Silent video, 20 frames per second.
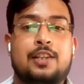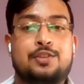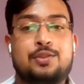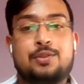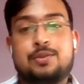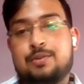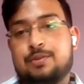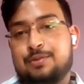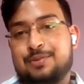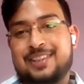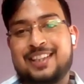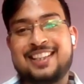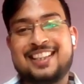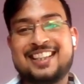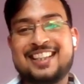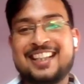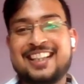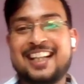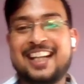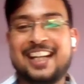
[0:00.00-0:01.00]
So
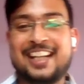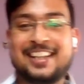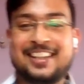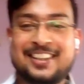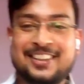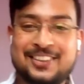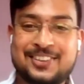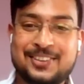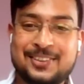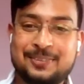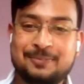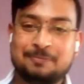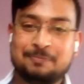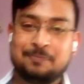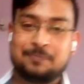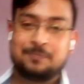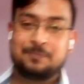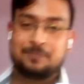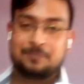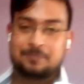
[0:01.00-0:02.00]
again, so
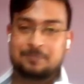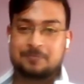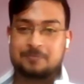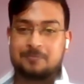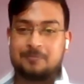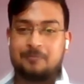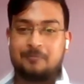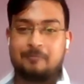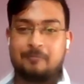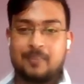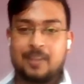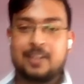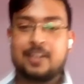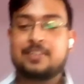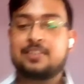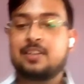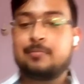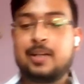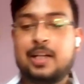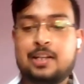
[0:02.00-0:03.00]

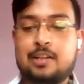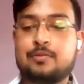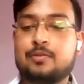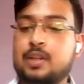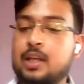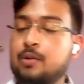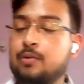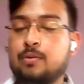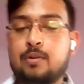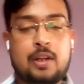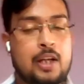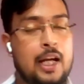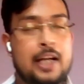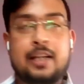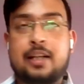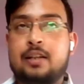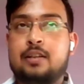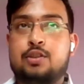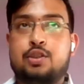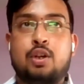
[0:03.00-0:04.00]
discriminator
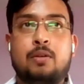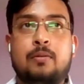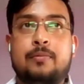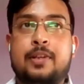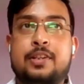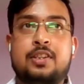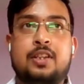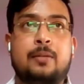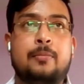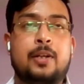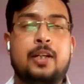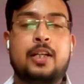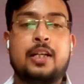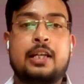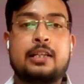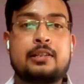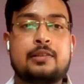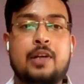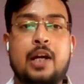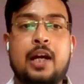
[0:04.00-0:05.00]
and the job of
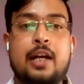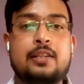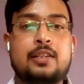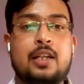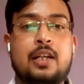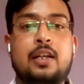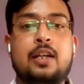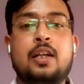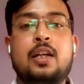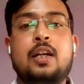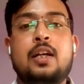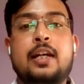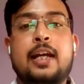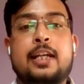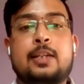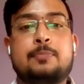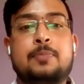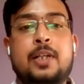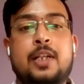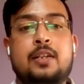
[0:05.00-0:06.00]
discriminator, as I
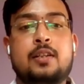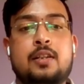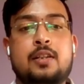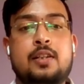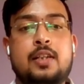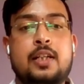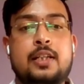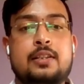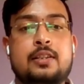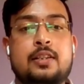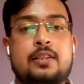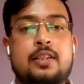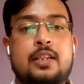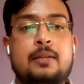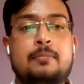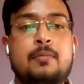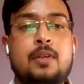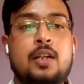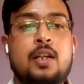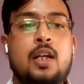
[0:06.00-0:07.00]
explained earlier, is the
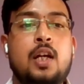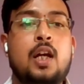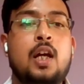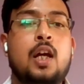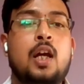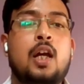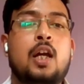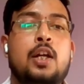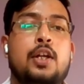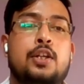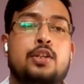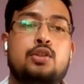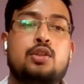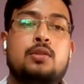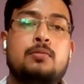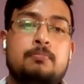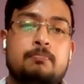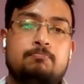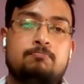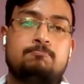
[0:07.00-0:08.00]
same.
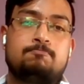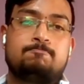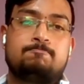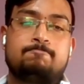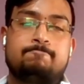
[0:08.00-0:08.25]
So